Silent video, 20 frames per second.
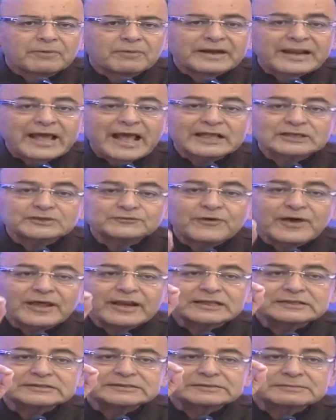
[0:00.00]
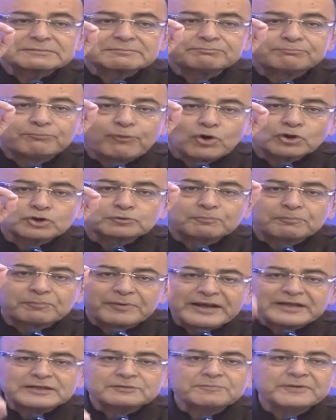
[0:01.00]
As far as both
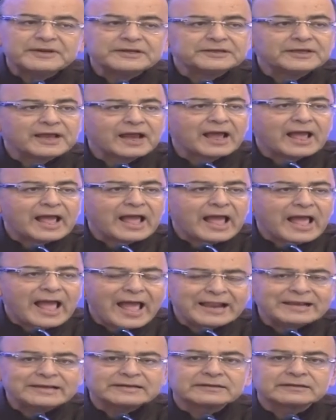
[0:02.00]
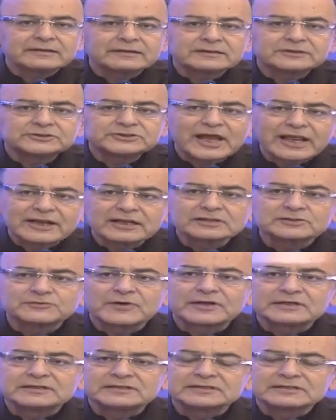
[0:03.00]
print media and channels were
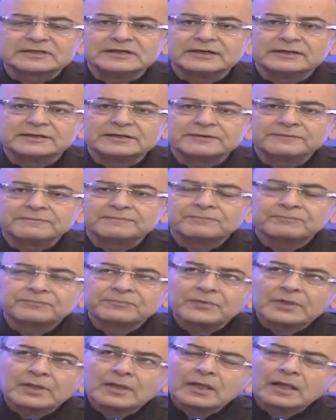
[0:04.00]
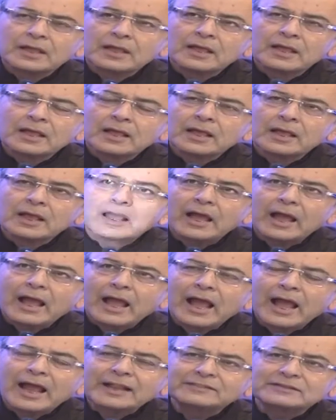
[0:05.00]
concerned,
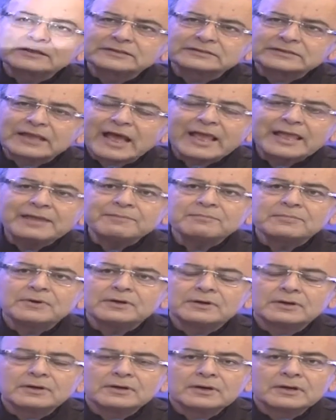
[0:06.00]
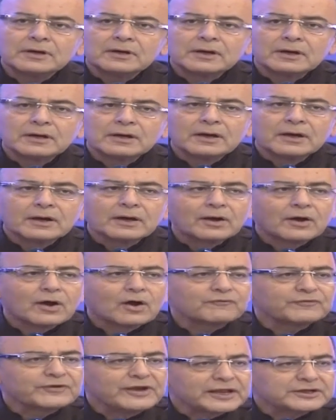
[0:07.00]
at the time
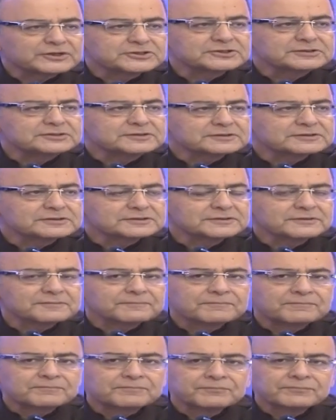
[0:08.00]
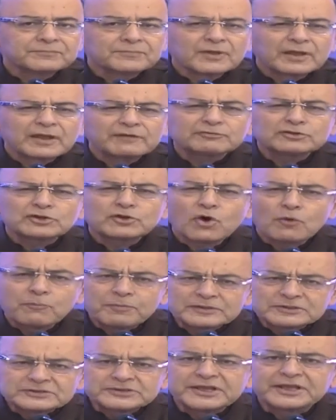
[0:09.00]
of elections, it was an
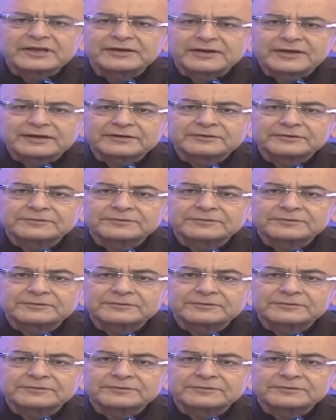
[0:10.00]
open secret